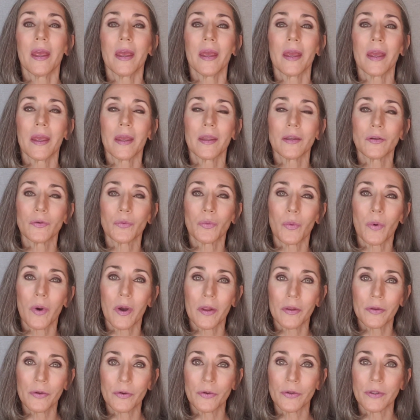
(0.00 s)
And while
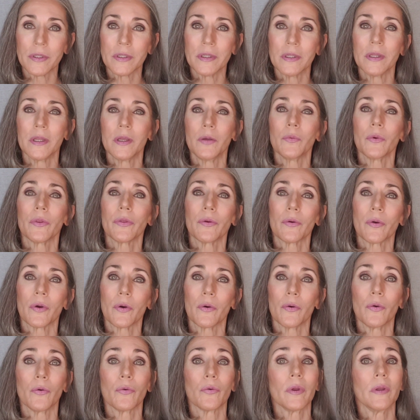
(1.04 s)
you're dealing with your
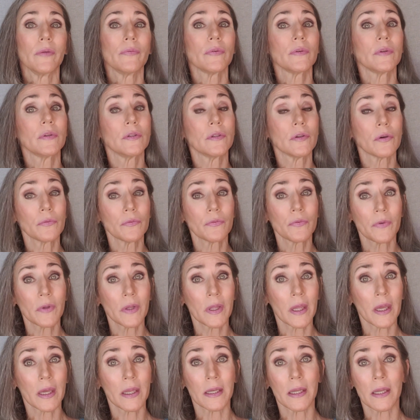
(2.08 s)
own grief, don't
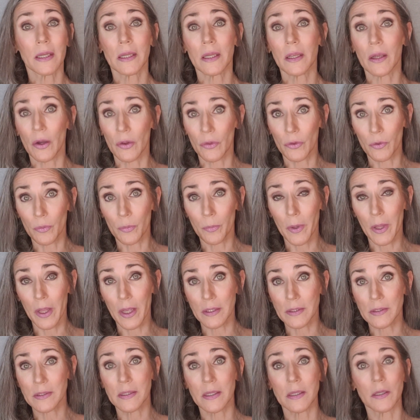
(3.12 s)
forget any other
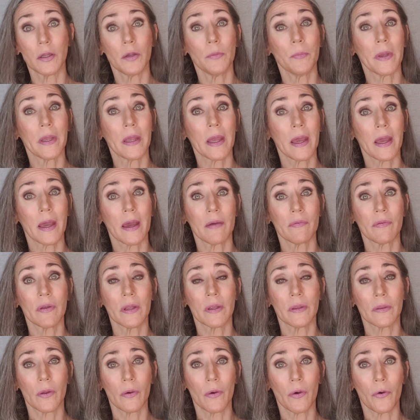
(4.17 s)
pets that you may have in
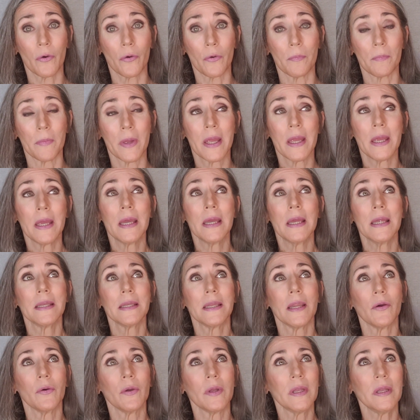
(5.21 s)
the home.
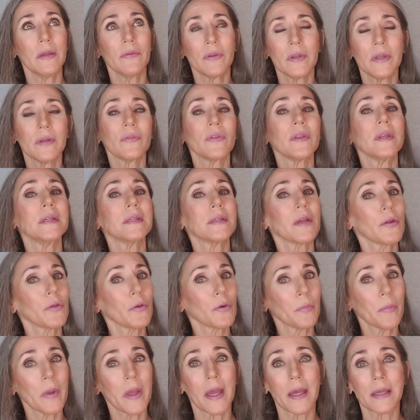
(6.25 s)
Now, even if these other
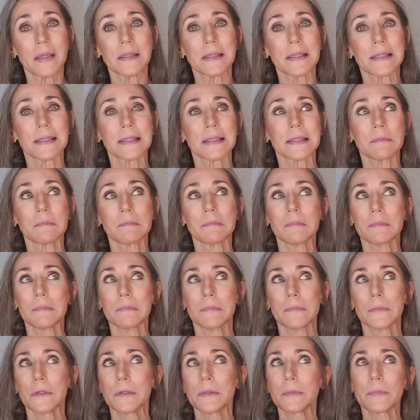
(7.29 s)
pets
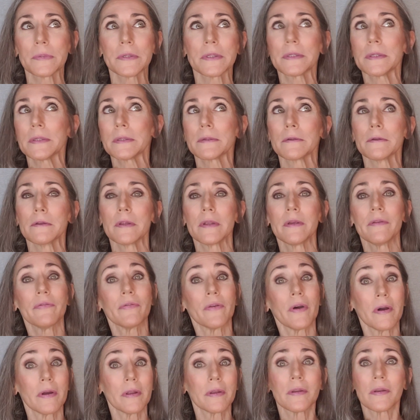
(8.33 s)
weren't particularly
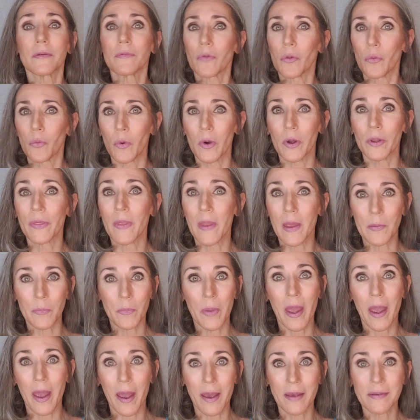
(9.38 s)
fond of the one that
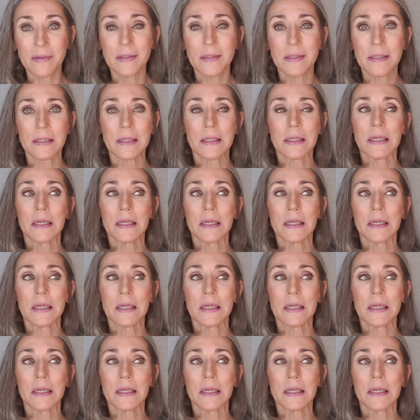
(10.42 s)
passed,